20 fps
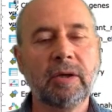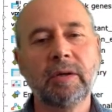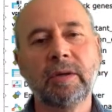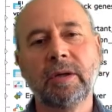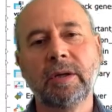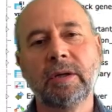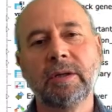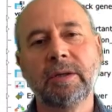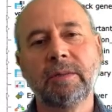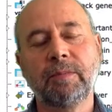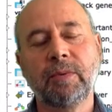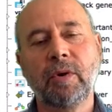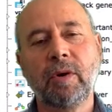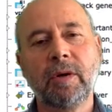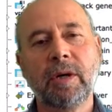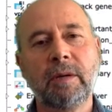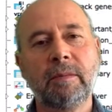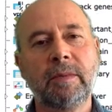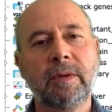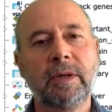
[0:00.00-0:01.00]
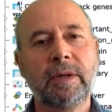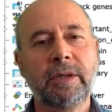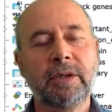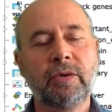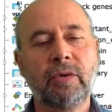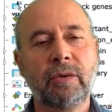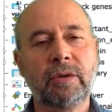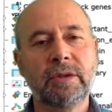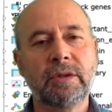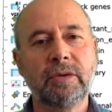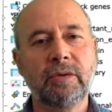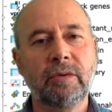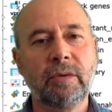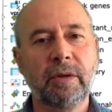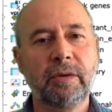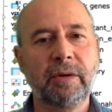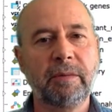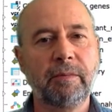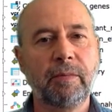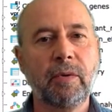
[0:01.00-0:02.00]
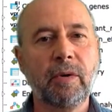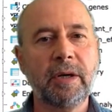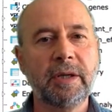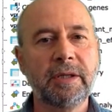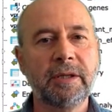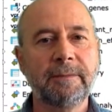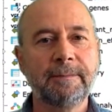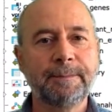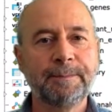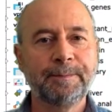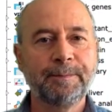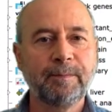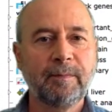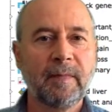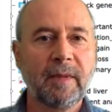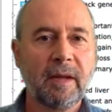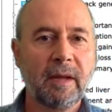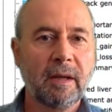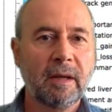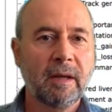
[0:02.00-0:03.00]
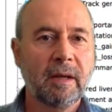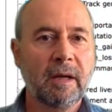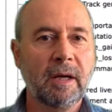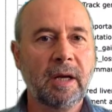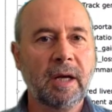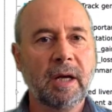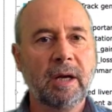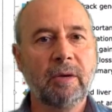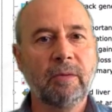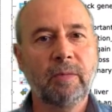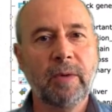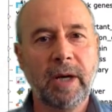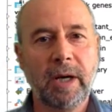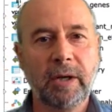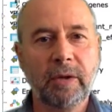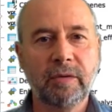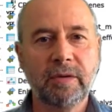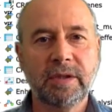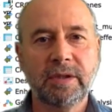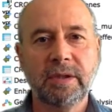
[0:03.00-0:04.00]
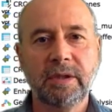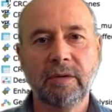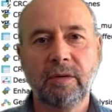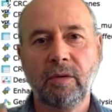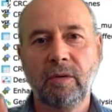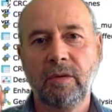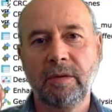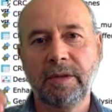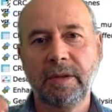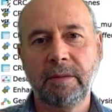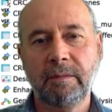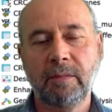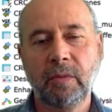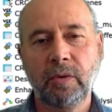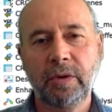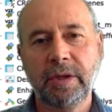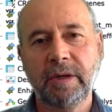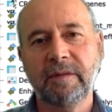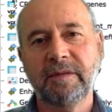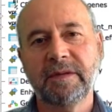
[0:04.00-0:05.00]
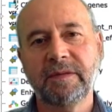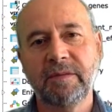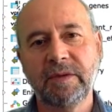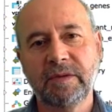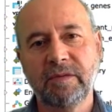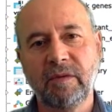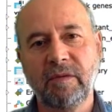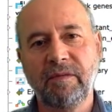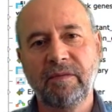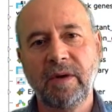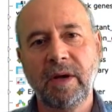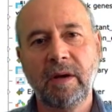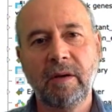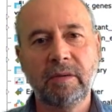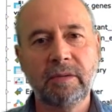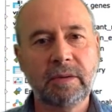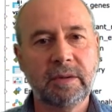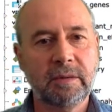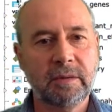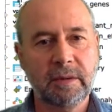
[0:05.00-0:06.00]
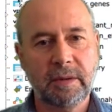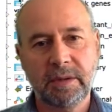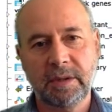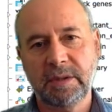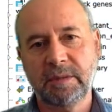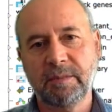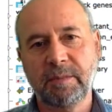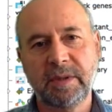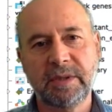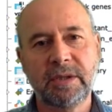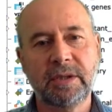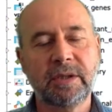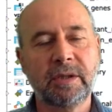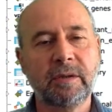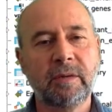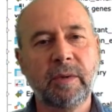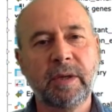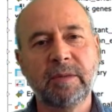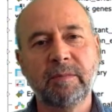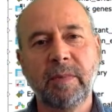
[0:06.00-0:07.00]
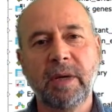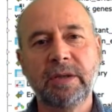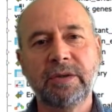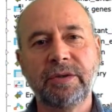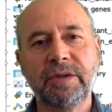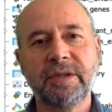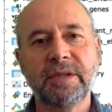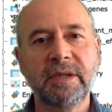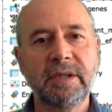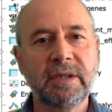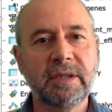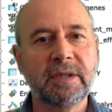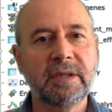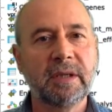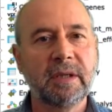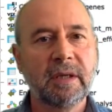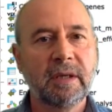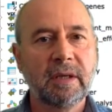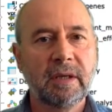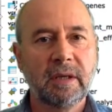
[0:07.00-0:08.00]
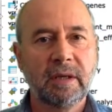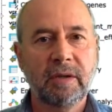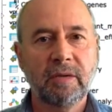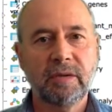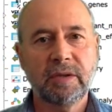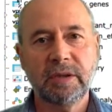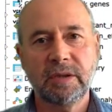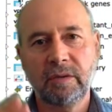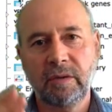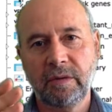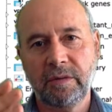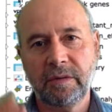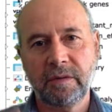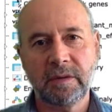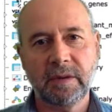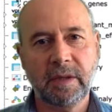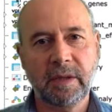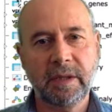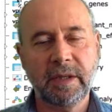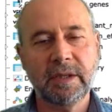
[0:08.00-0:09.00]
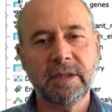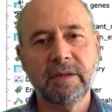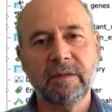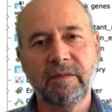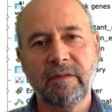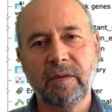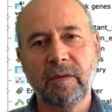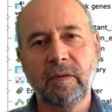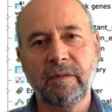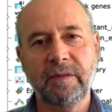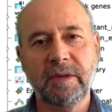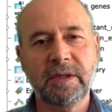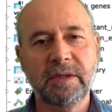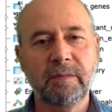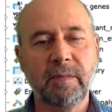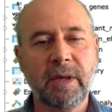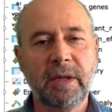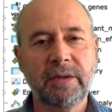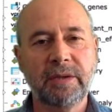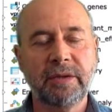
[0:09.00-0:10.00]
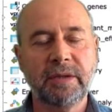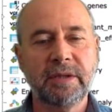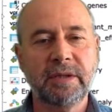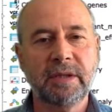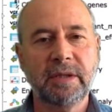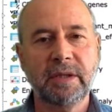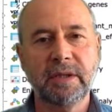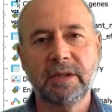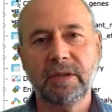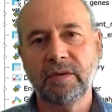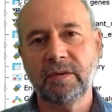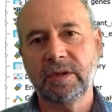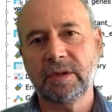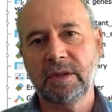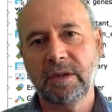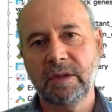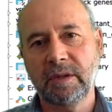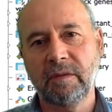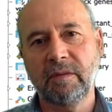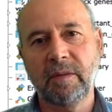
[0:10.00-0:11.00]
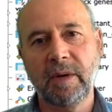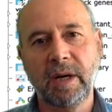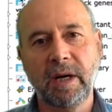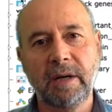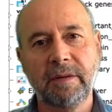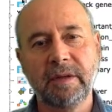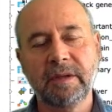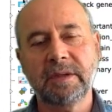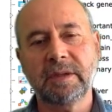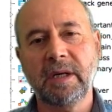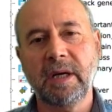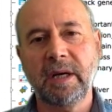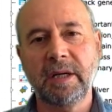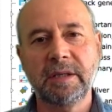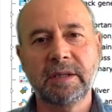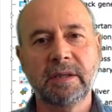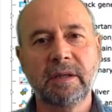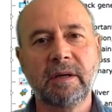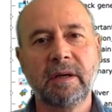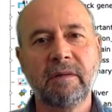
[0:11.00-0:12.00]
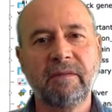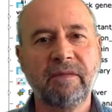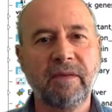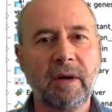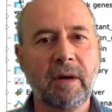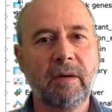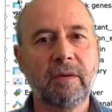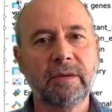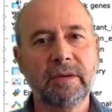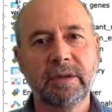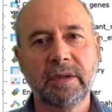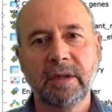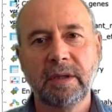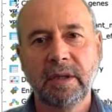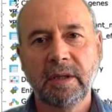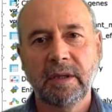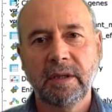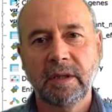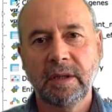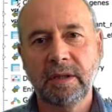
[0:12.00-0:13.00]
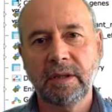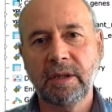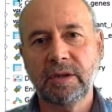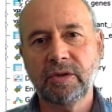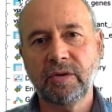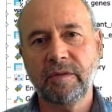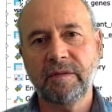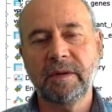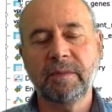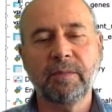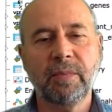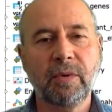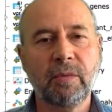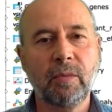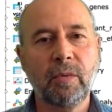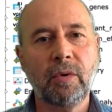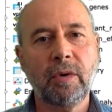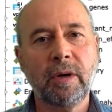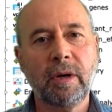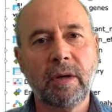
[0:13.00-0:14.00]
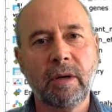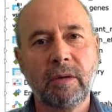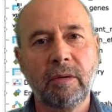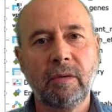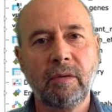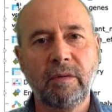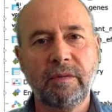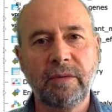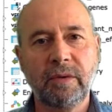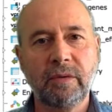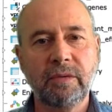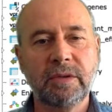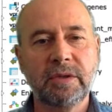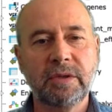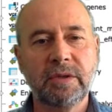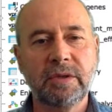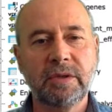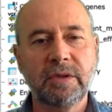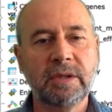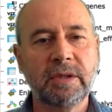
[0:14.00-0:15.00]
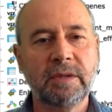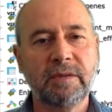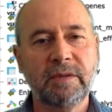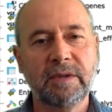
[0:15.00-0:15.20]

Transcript: the program returns you a report where you see all the motifs which were found, these positional weight matrices. You see also the list of these matrices. You see where the sites are found in each of the promoter of those genes